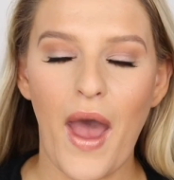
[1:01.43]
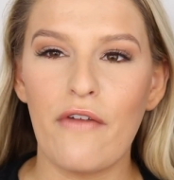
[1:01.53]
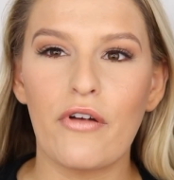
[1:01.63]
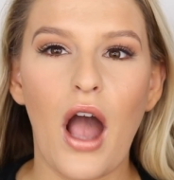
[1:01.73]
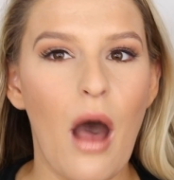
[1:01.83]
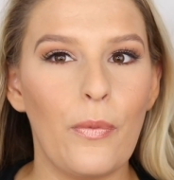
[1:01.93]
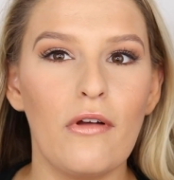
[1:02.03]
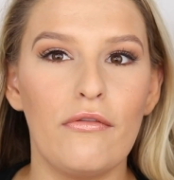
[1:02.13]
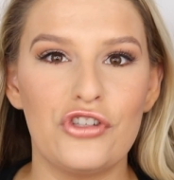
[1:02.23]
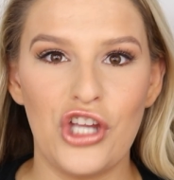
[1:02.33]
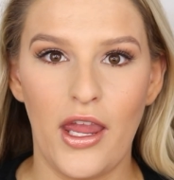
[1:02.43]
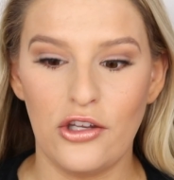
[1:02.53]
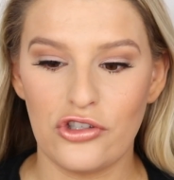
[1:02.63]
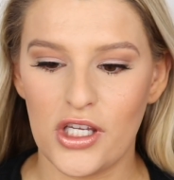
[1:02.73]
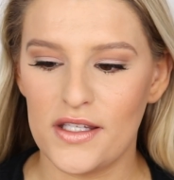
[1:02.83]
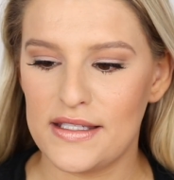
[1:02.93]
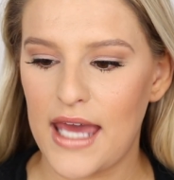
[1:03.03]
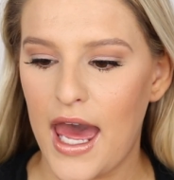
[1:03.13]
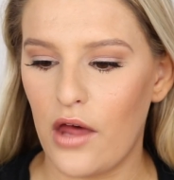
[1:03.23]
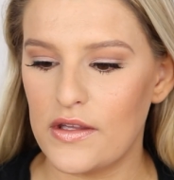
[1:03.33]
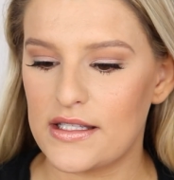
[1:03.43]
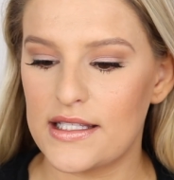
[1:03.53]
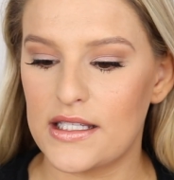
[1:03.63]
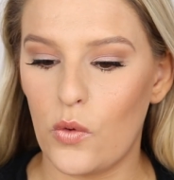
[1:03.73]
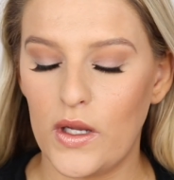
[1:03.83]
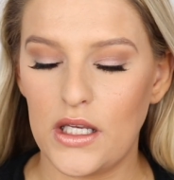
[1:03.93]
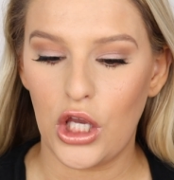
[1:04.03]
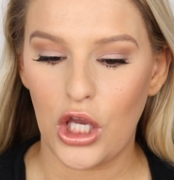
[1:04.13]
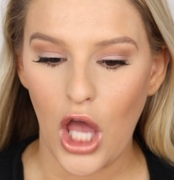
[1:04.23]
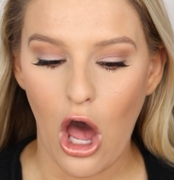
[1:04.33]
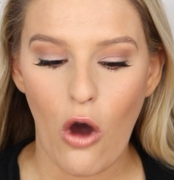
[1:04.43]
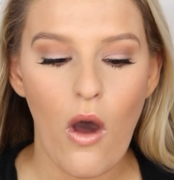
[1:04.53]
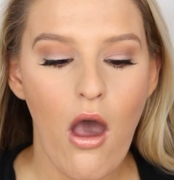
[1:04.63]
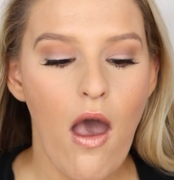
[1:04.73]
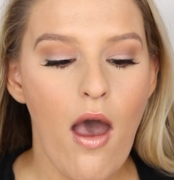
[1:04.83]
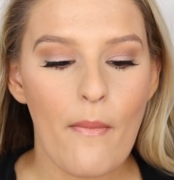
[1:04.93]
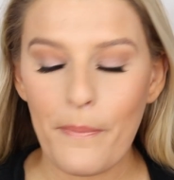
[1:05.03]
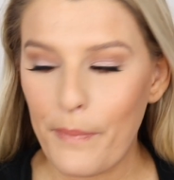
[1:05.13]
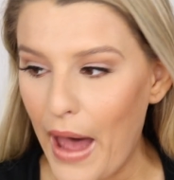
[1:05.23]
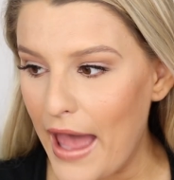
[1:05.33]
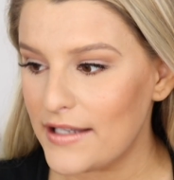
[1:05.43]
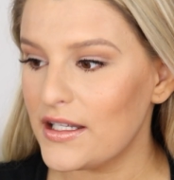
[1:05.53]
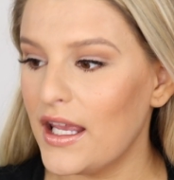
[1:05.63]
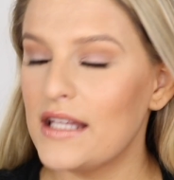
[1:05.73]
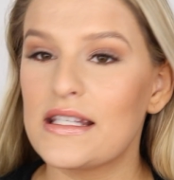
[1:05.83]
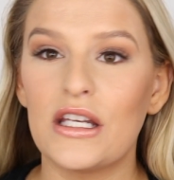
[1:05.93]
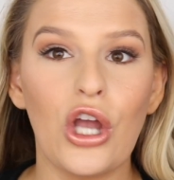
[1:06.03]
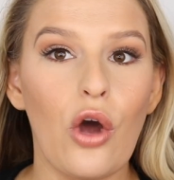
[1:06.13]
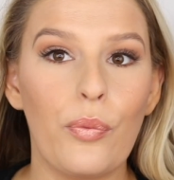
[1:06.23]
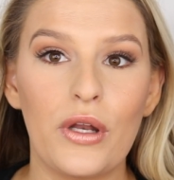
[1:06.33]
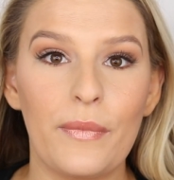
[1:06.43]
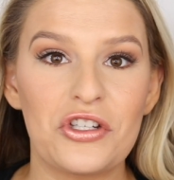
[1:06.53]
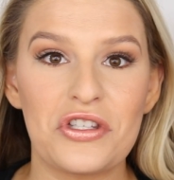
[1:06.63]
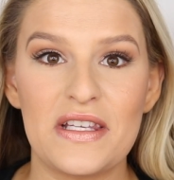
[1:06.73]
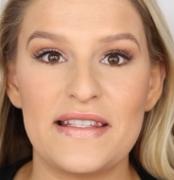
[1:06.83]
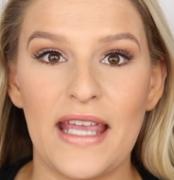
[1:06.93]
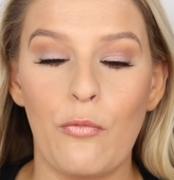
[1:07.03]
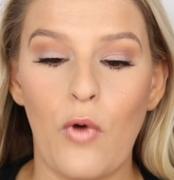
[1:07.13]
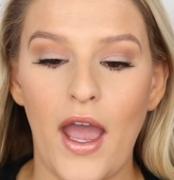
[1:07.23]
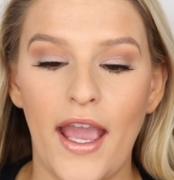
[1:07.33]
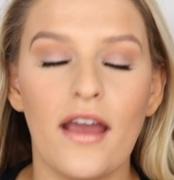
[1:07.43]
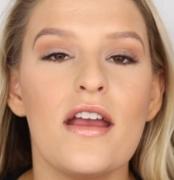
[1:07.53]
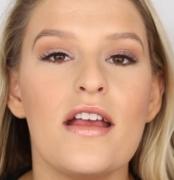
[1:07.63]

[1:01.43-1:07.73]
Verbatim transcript: I have a couple of changes to how this is going go, but it's gonna go pretty much the same way.